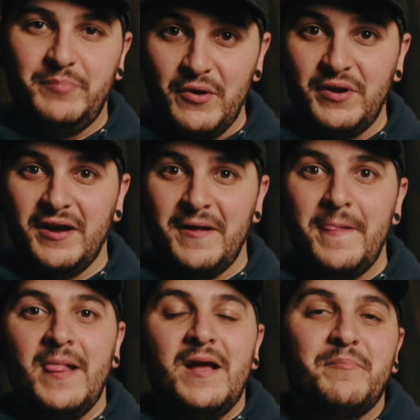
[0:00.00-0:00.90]
bokeh,
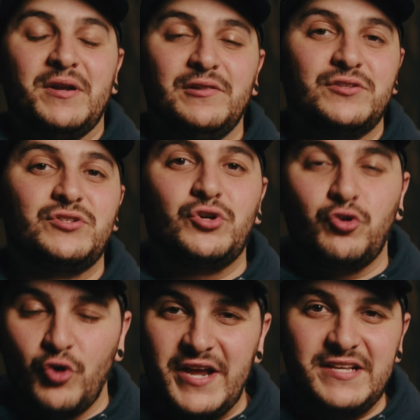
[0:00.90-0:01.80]
but it looks
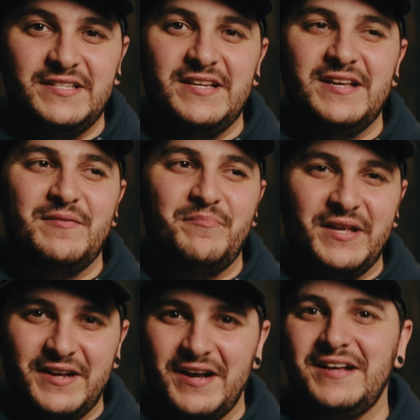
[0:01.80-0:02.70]
crazy
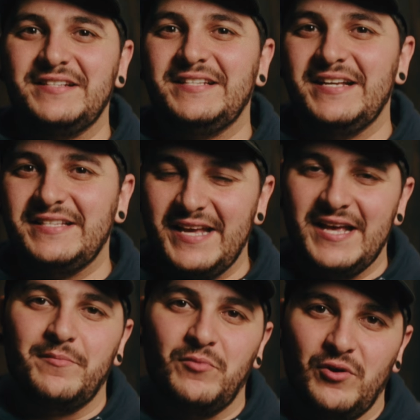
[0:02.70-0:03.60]
because it's
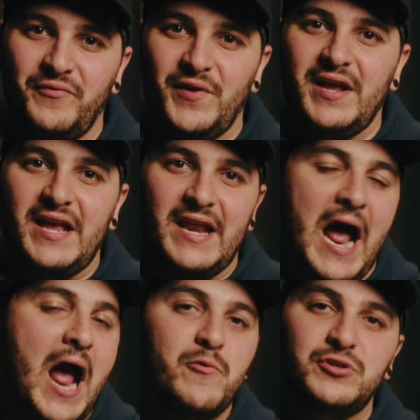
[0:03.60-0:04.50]
anamorphic, and
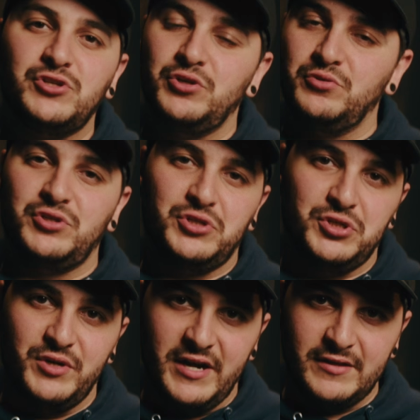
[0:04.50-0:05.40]
I would choose to
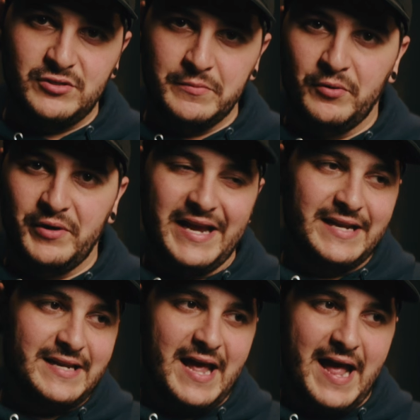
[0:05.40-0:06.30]
shoot it at 2.8